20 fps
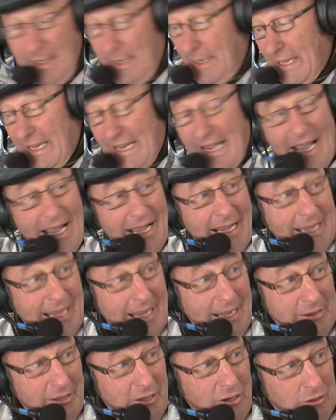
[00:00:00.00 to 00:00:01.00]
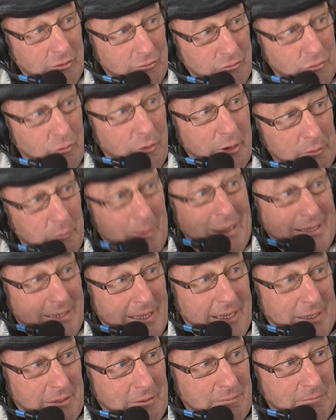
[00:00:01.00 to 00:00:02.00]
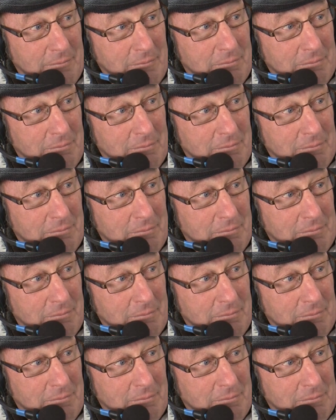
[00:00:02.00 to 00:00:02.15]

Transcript: and he can't carry on. So I went in